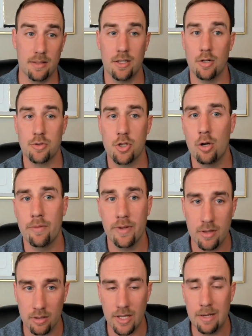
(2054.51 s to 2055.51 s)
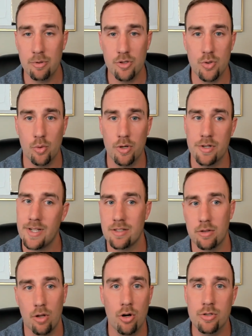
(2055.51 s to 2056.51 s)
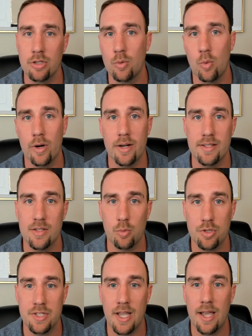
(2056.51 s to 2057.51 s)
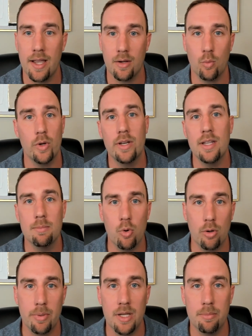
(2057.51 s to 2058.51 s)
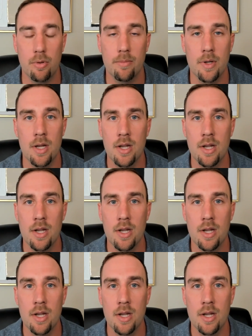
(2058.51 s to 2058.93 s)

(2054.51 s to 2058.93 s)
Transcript: you know, solving the labor shortage, that's largely what it is that we're saying. We need more people.